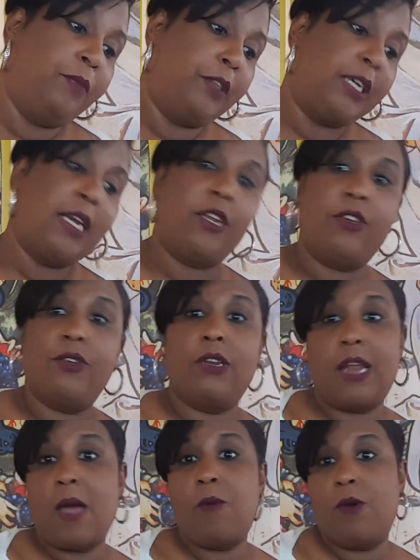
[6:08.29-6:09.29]
telling you
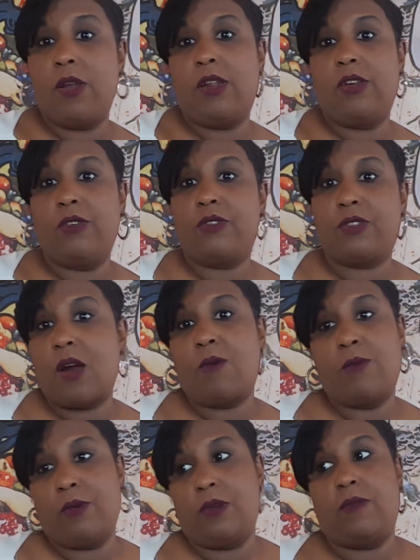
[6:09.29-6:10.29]
that they want a new
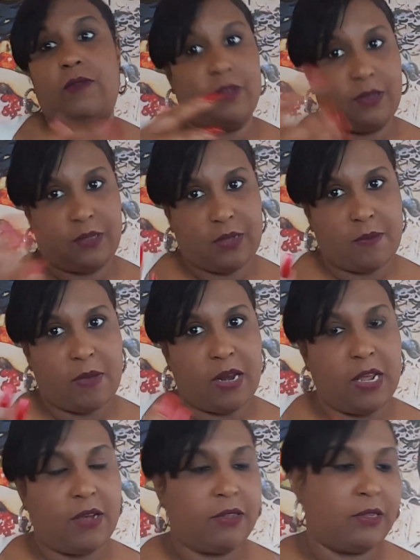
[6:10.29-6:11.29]
start with
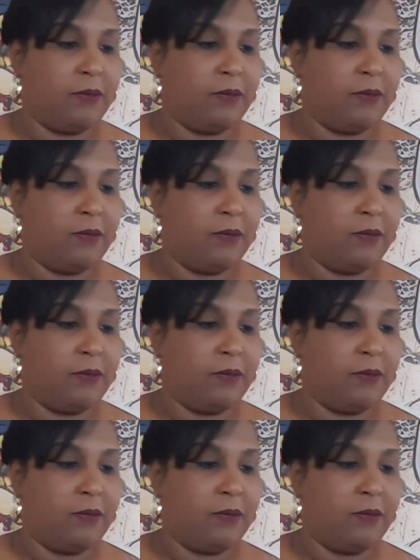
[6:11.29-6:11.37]
somebody else.